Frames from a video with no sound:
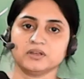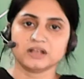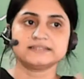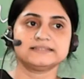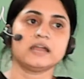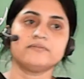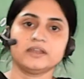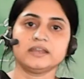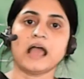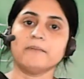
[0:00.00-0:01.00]
because they are
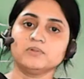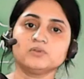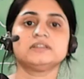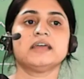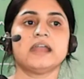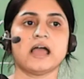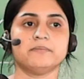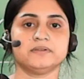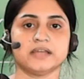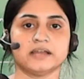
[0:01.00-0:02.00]
very happy with their
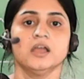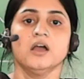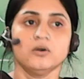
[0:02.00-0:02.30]
habitat.